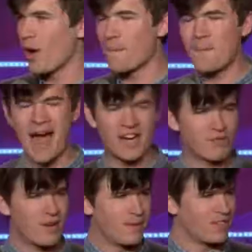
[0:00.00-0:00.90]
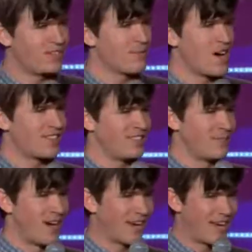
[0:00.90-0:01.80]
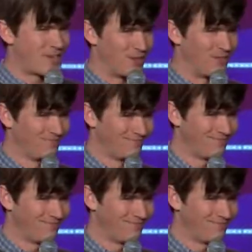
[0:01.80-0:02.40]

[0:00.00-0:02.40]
What a bash. Really put the smart in smart casual.